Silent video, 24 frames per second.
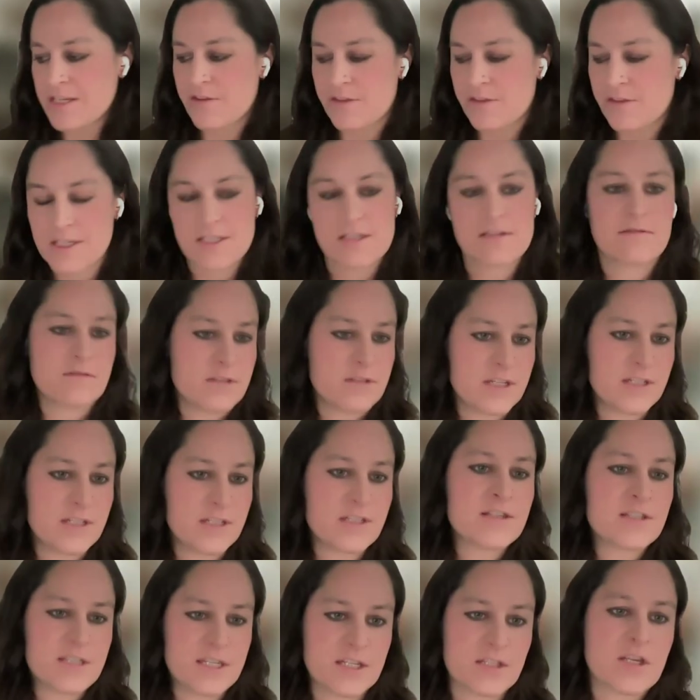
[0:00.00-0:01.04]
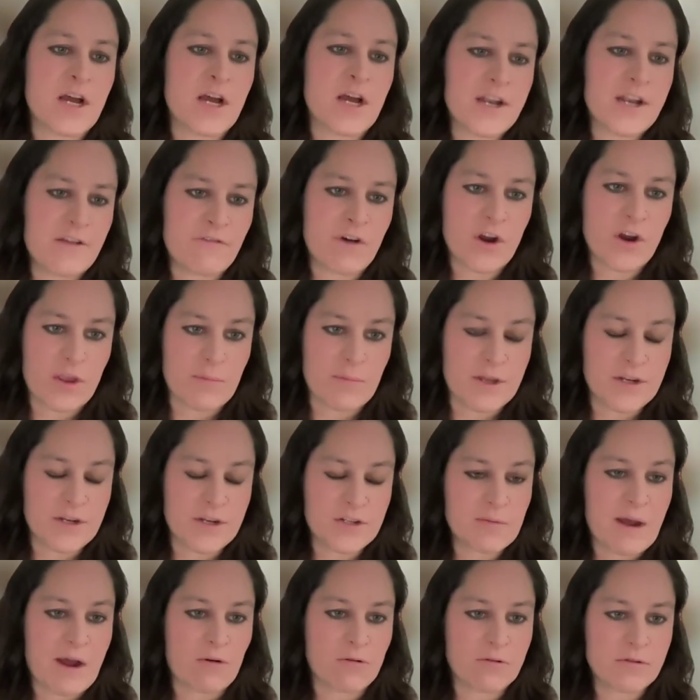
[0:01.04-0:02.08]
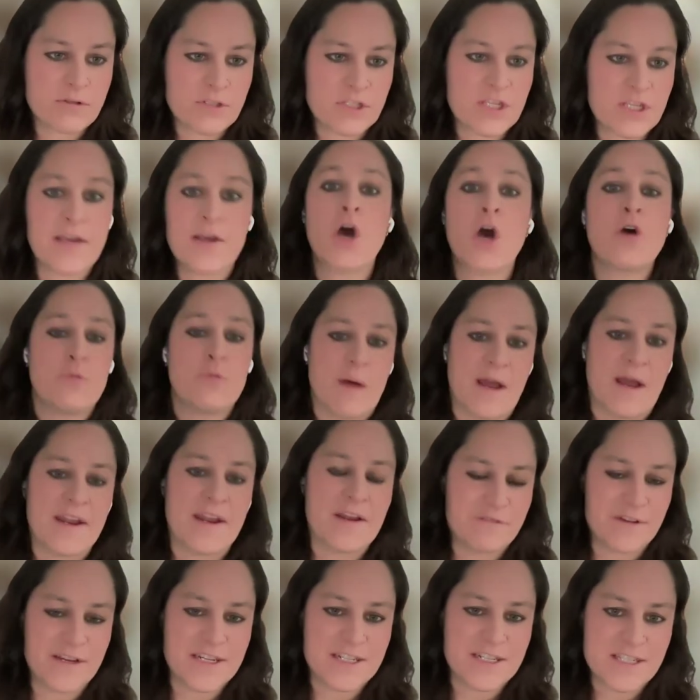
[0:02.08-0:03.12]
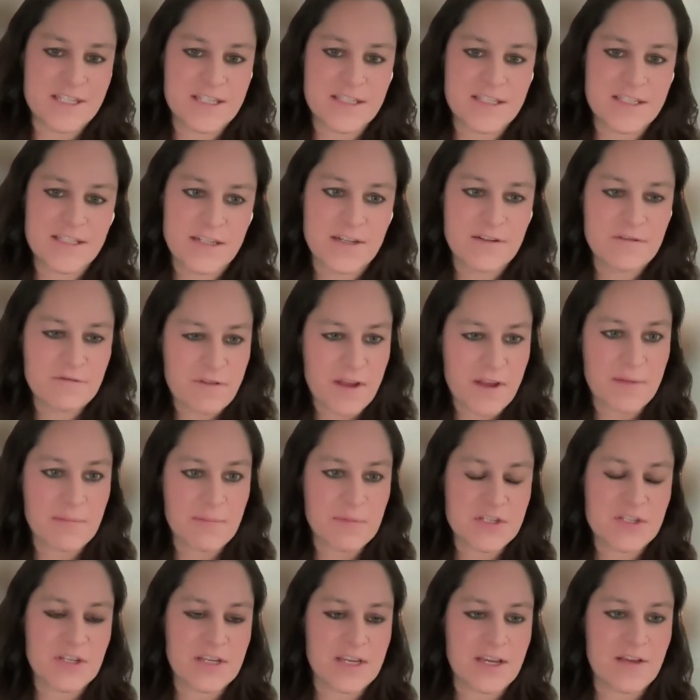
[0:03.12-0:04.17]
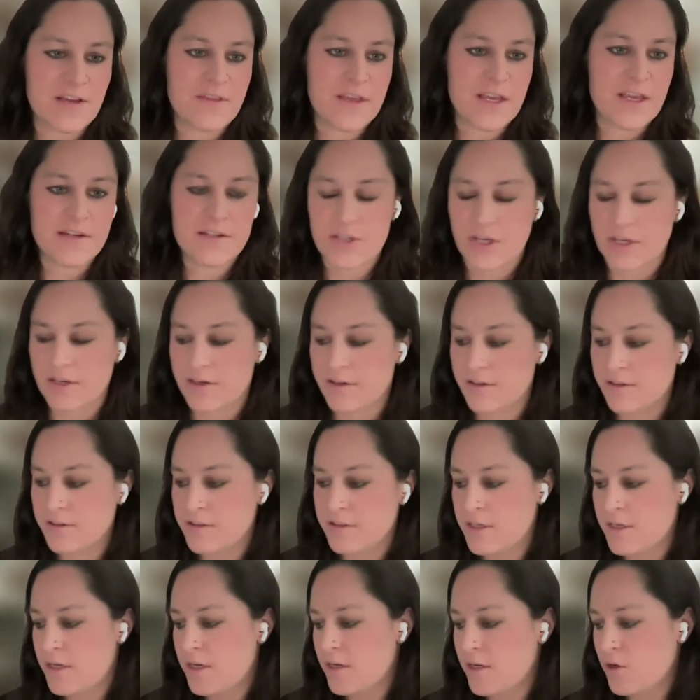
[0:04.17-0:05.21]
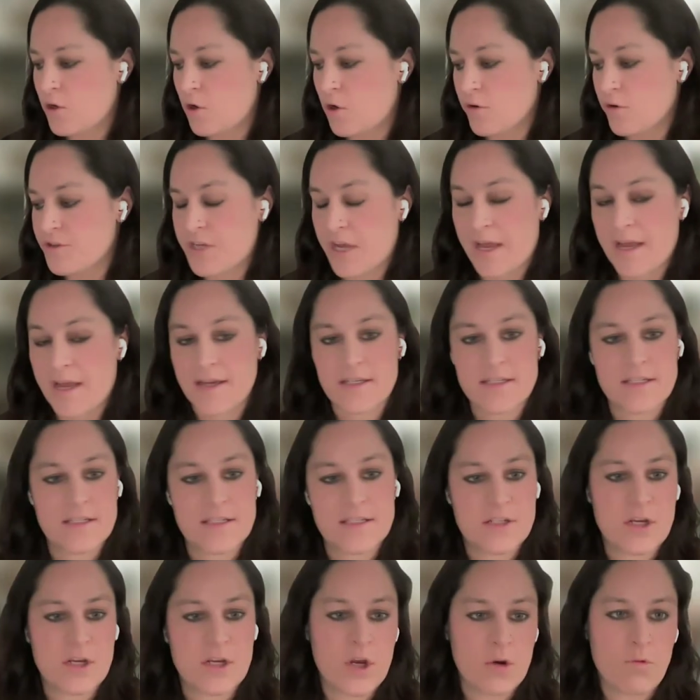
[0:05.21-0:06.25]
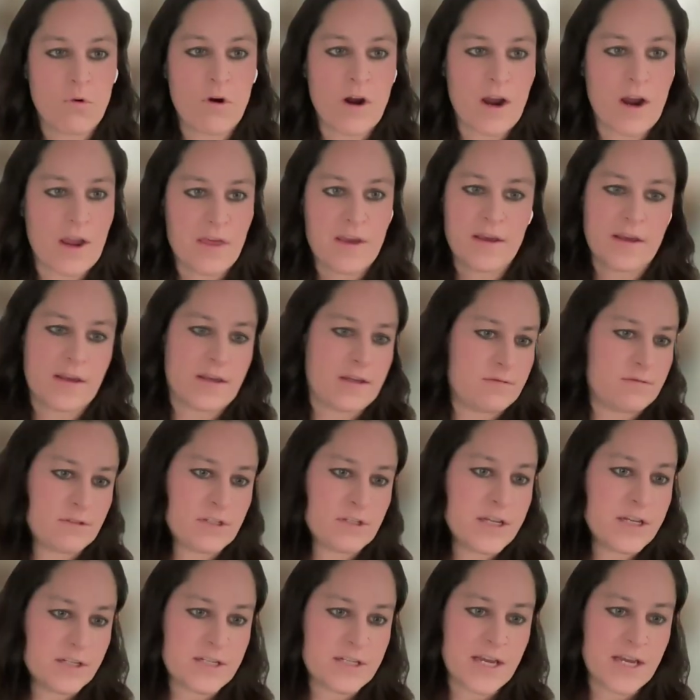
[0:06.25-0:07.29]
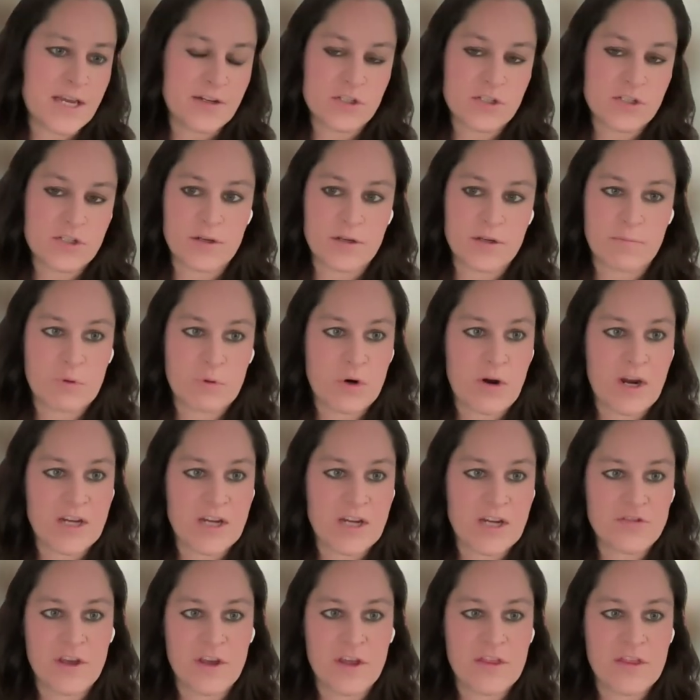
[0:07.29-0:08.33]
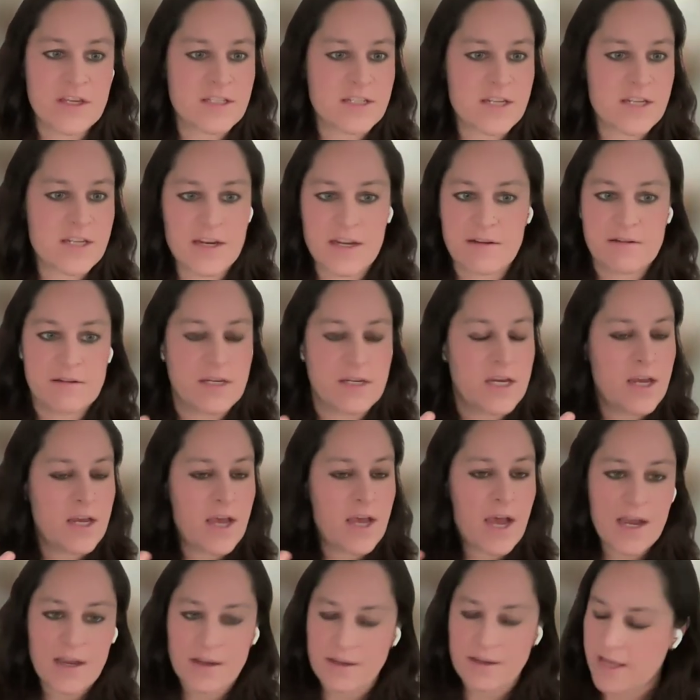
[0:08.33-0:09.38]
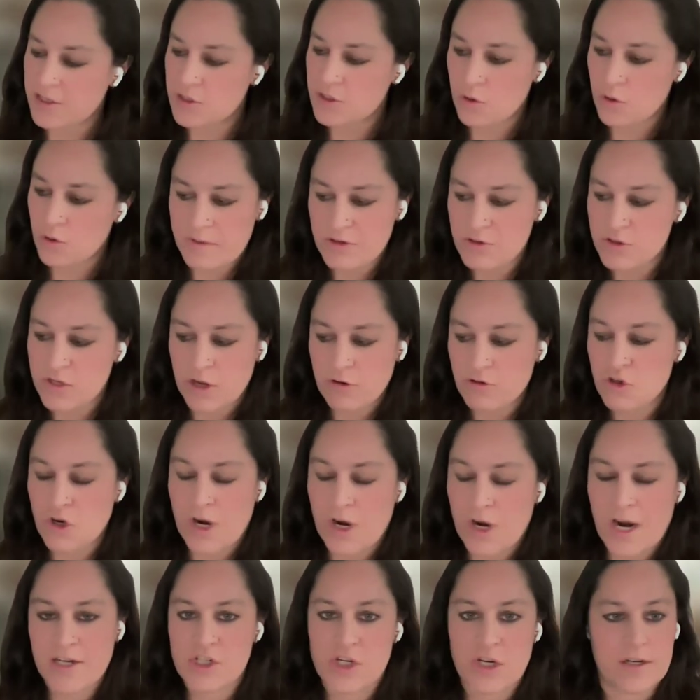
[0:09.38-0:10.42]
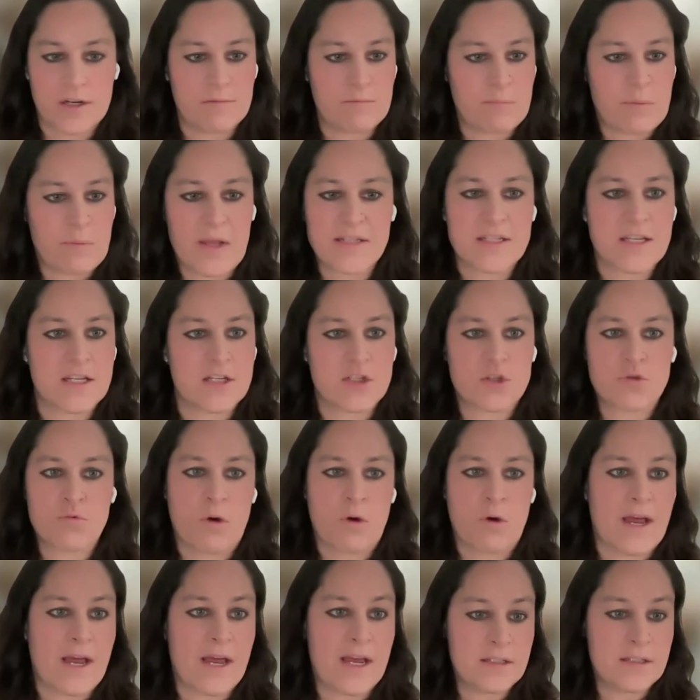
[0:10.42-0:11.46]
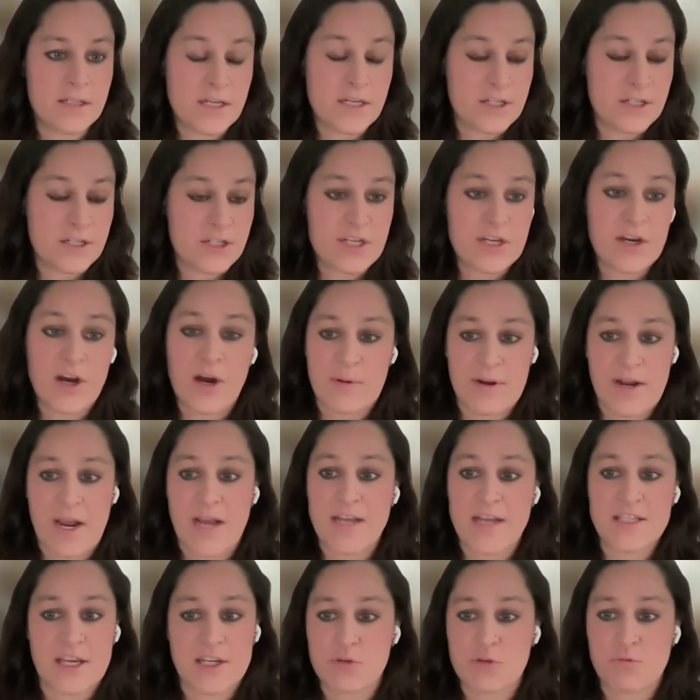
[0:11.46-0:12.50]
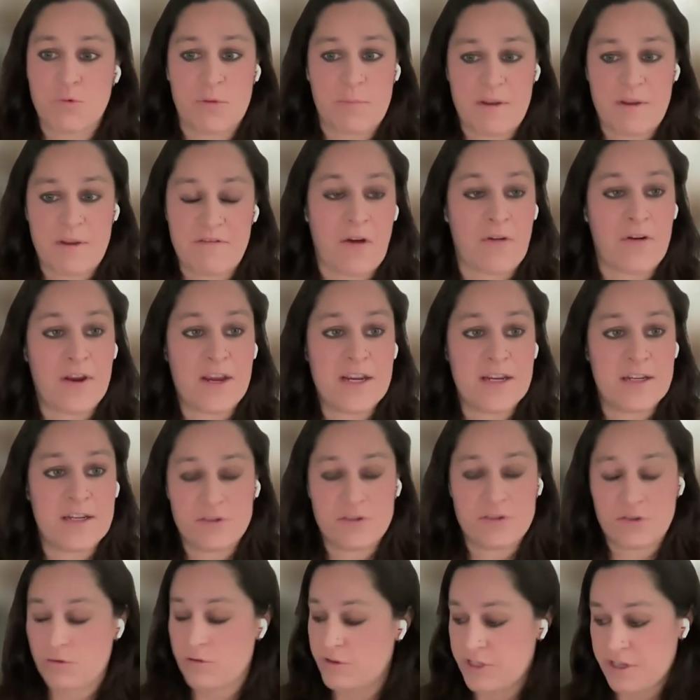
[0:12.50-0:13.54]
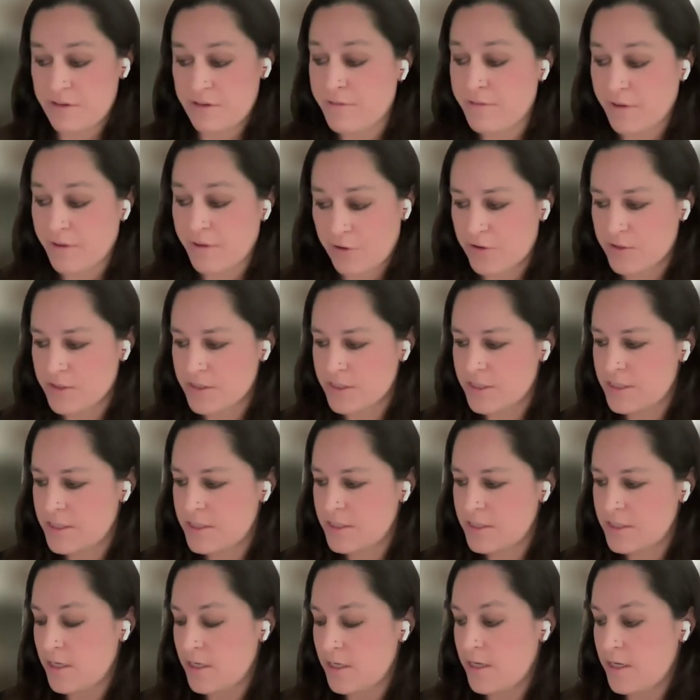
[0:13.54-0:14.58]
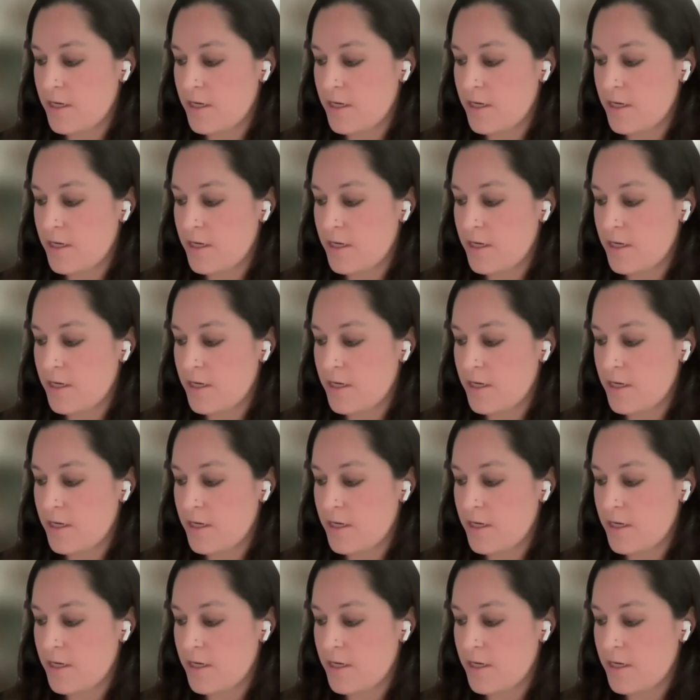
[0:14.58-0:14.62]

And it's this kind of argument about, say, co-benefits, famously in the Indian context, where I think it tends to progress furthest, and it gets almost no traction in places where decarbonization would be very difficult.